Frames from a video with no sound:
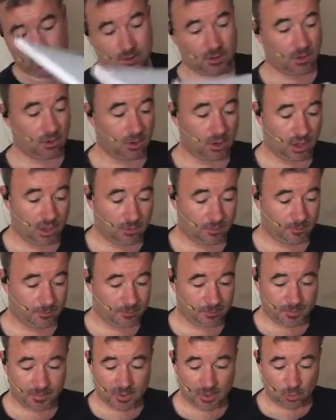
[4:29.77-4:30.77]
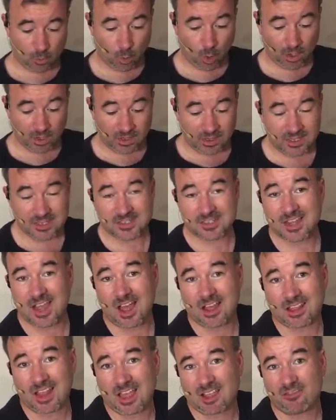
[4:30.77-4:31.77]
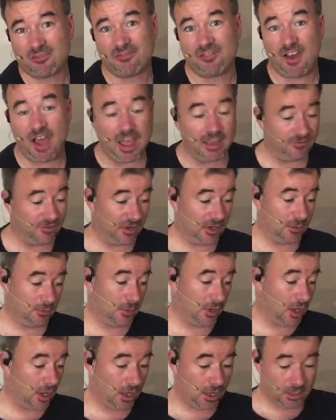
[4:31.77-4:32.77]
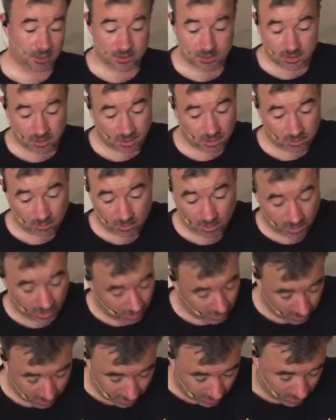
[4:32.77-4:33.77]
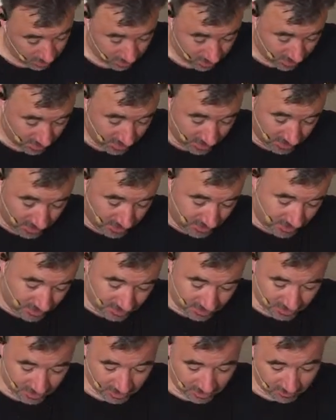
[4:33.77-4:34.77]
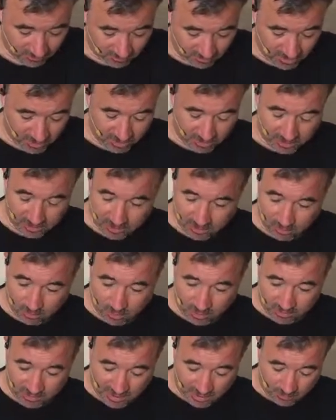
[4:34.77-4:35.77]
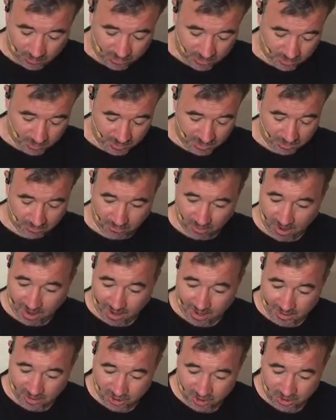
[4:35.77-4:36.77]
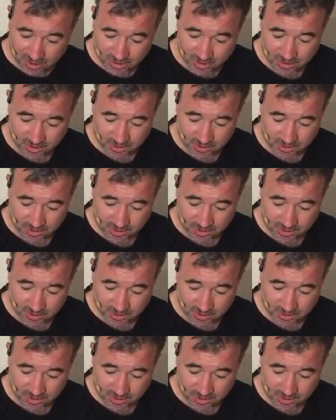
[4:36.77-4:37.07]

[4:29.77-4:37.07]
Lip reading: Okay. One of these has got like 5 in them, guys. So I really don't want that one to be thrashed.